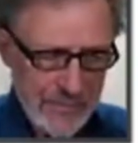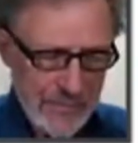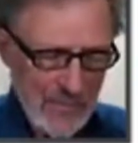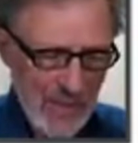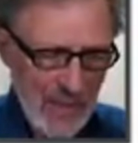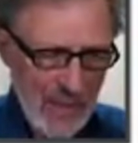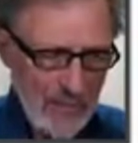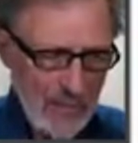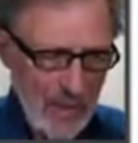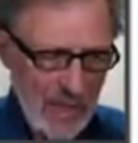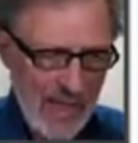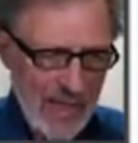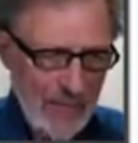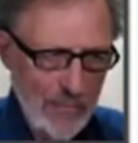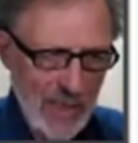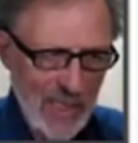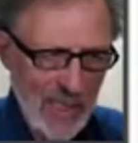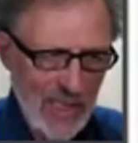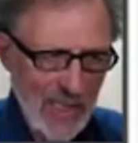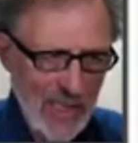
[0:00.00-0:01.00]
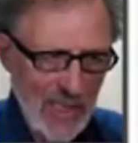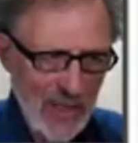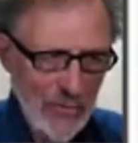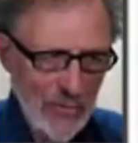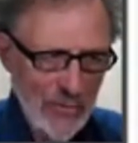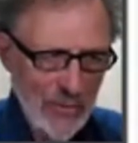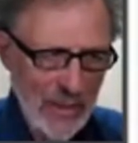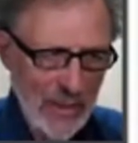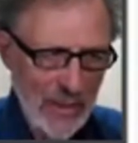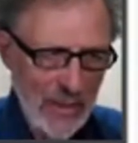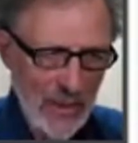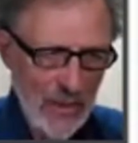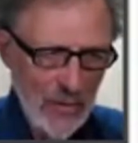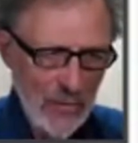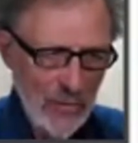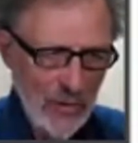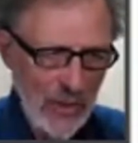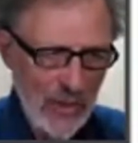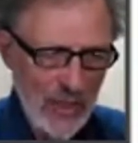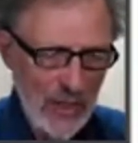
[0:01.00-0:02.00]
I'm typing less.
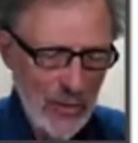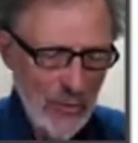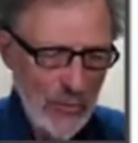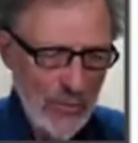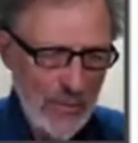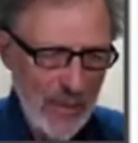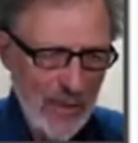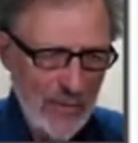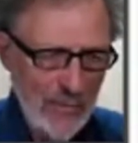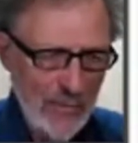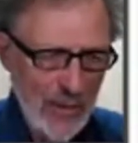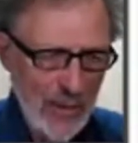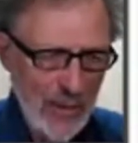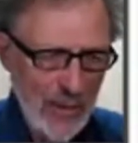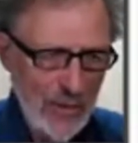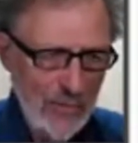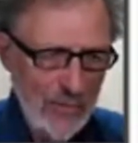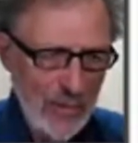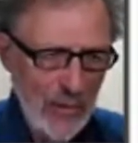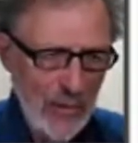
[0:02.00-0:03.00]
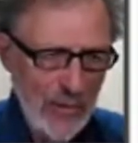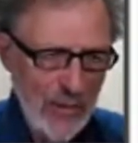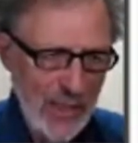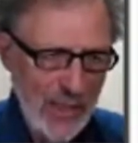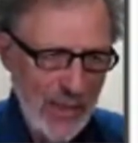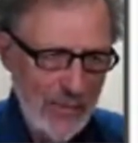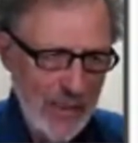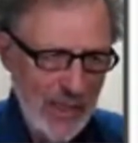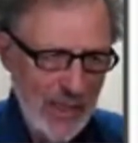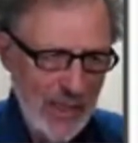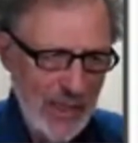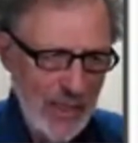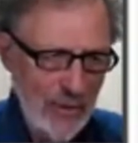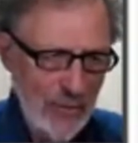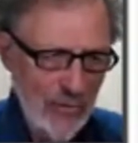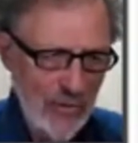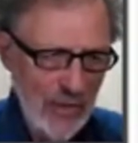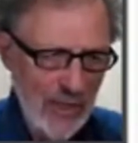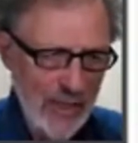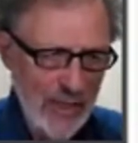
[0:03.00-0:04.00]
So here's my variable name, and I
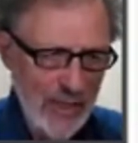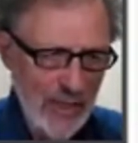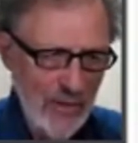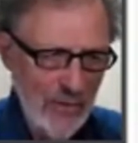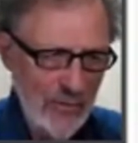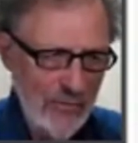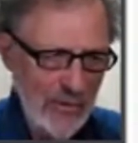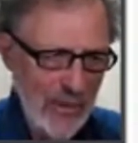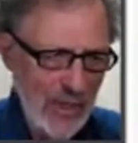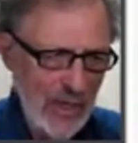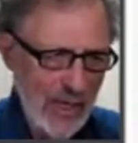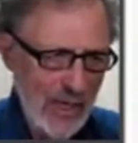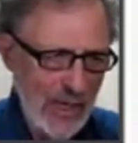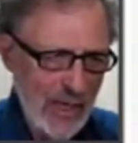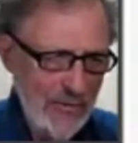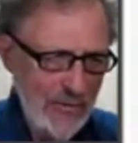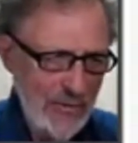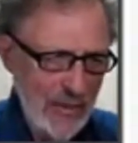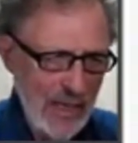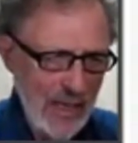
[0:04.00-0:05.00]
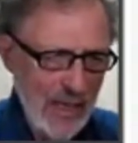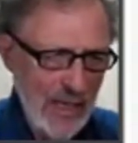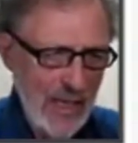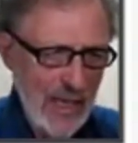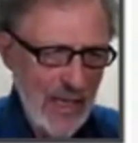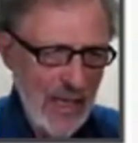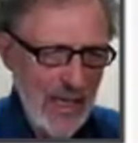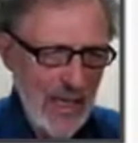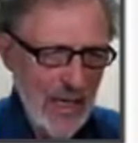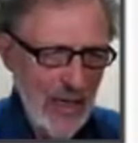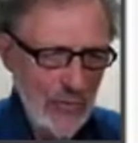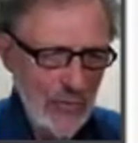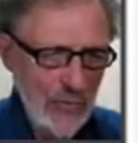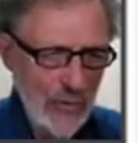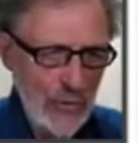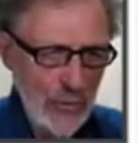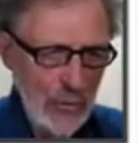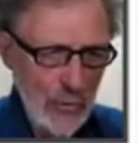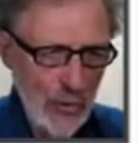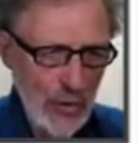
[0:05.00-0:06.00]
assign it a 5. Here's a
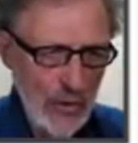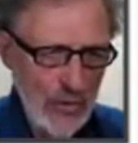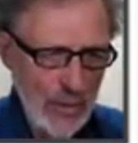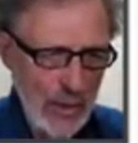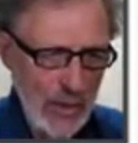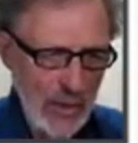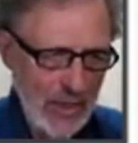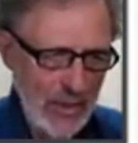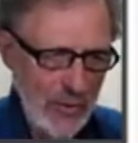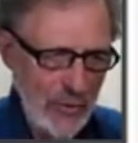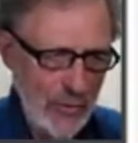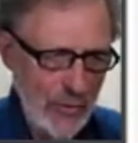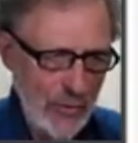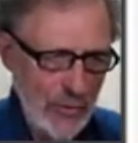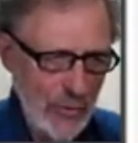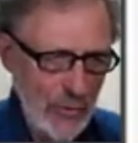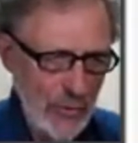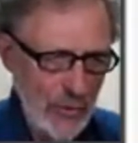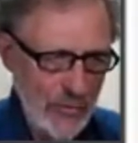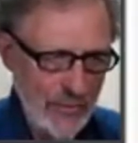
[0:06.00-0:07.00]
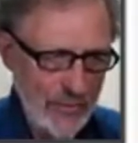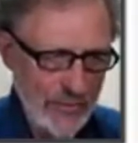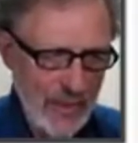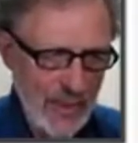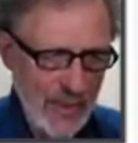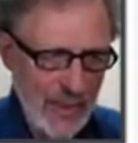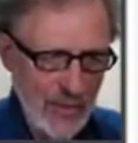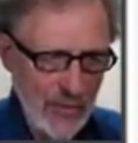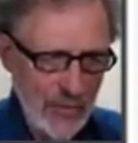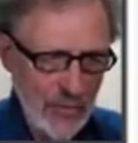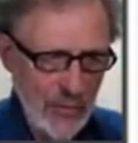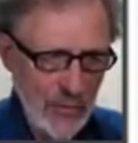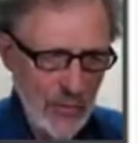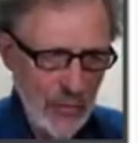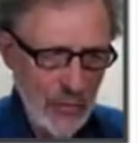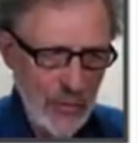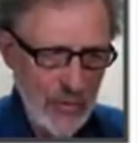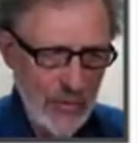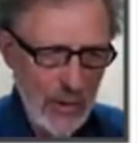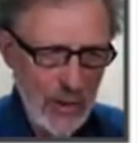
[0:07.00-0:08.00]
normal integer, int
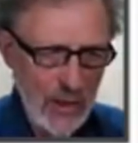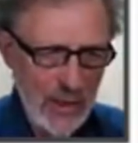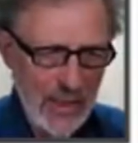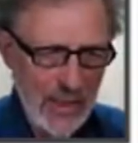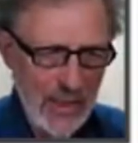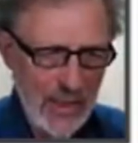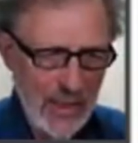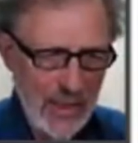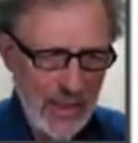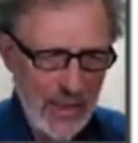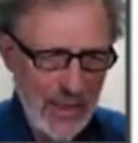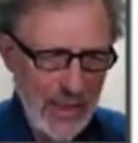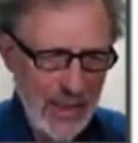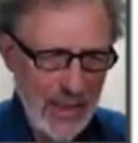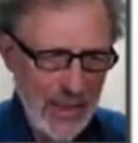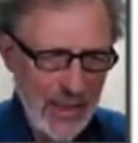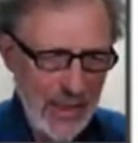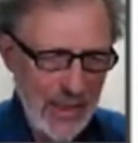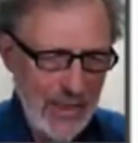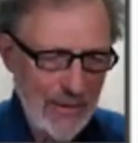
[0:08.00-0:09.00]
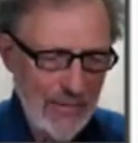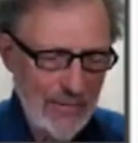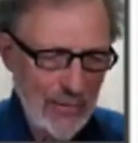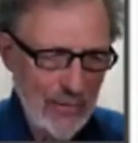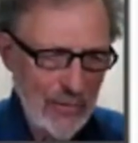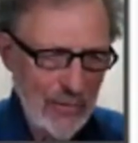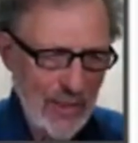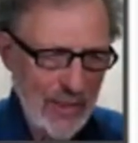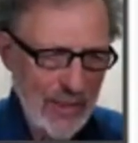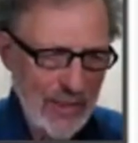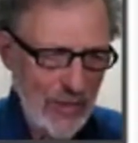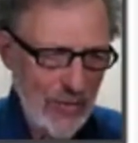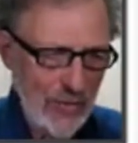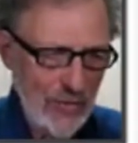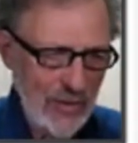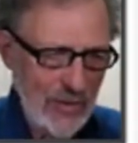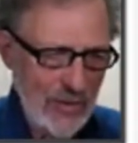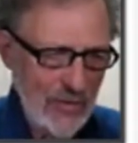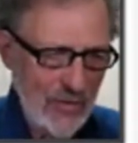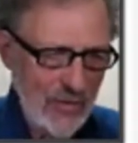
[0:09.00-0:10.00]
normal a, and I've assigned it
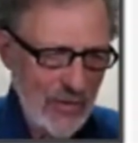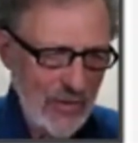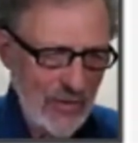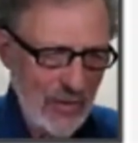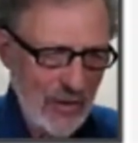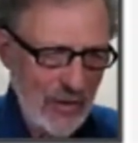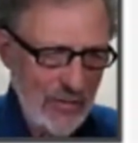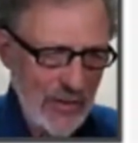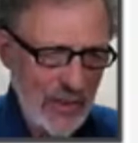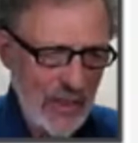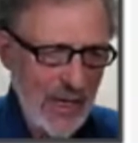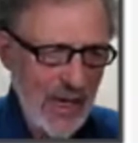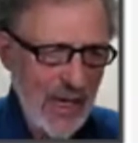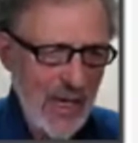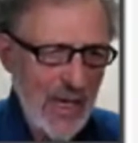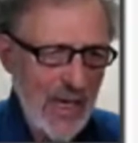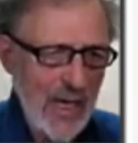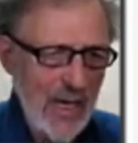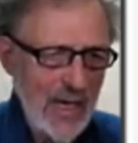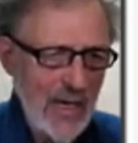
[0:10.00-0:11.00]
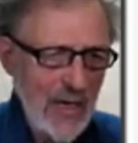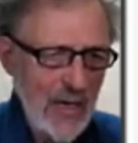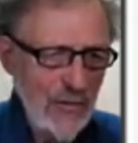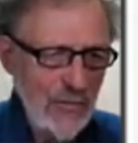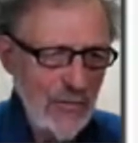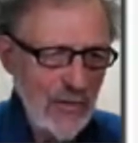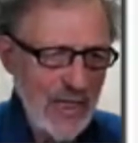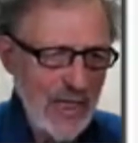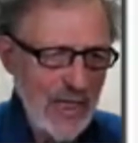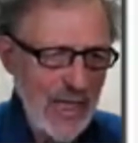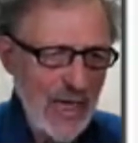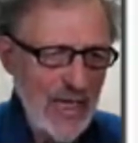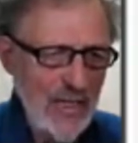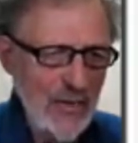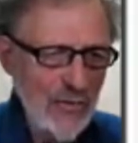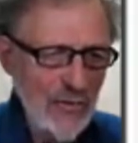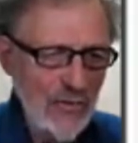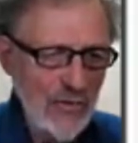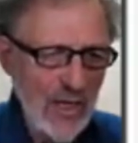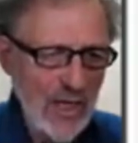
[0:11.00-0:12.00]
67. Here's an
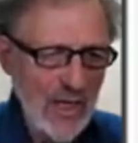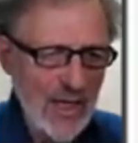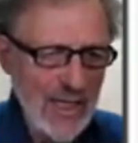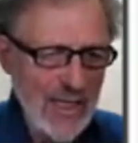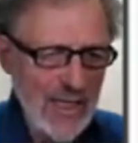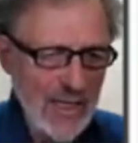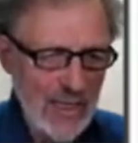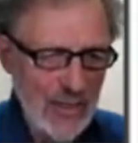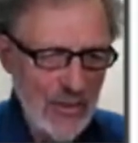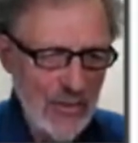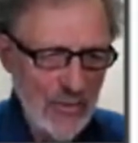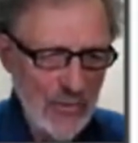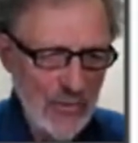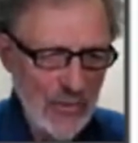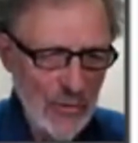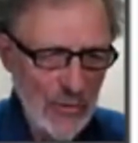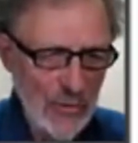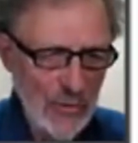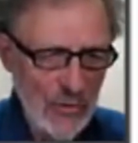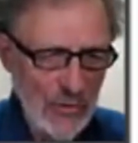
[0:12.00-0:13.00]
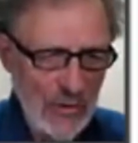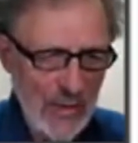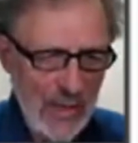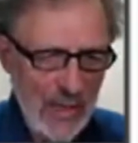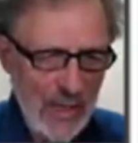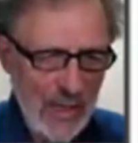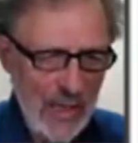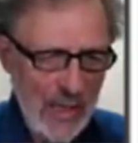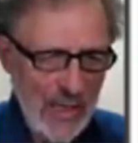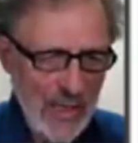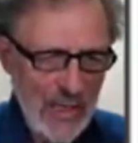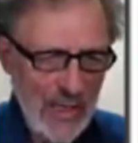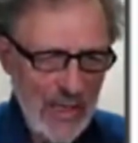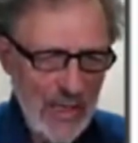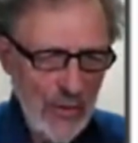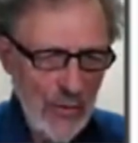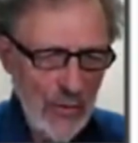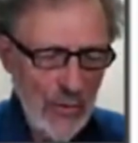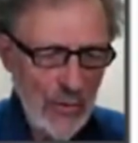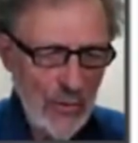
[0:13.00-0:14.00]
unsigned integer, and I
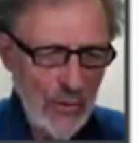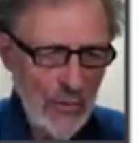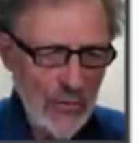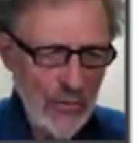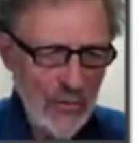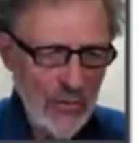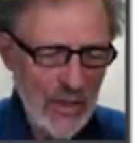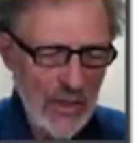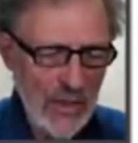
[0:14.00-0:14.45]
use